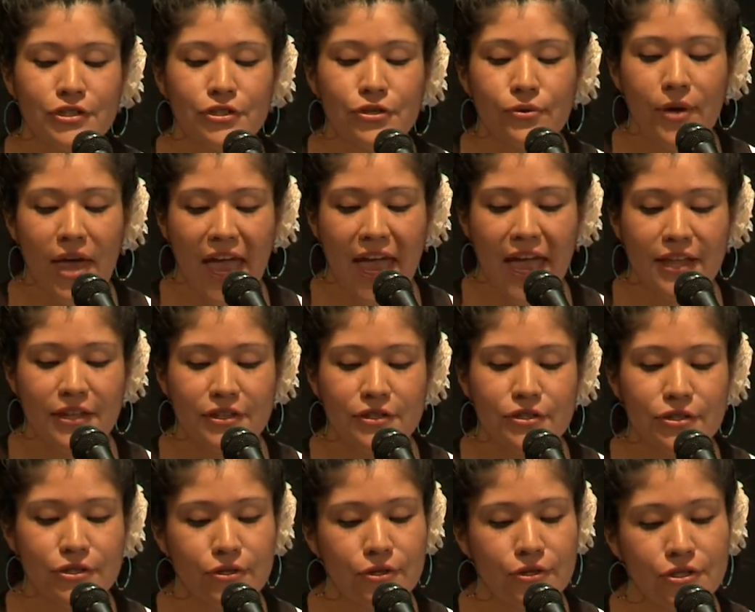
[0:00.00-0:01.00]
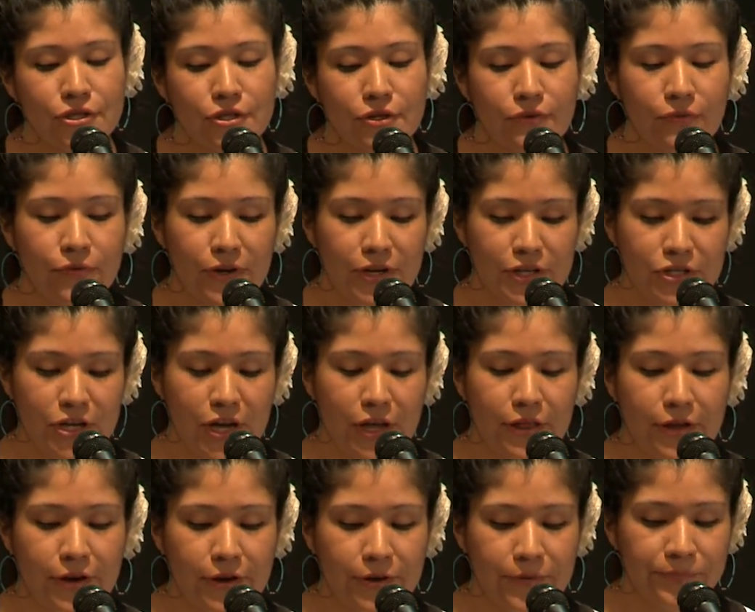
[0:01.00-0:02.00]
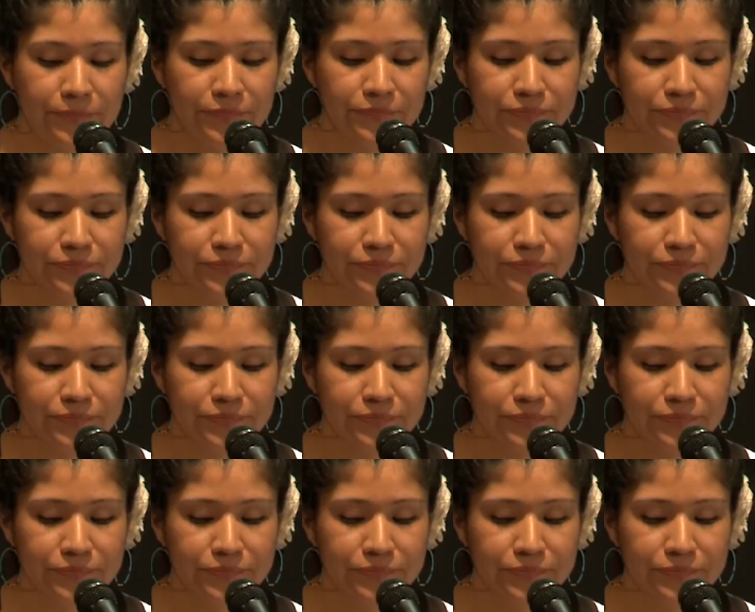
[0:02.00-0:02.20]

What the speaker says: 2 hands searching for each other.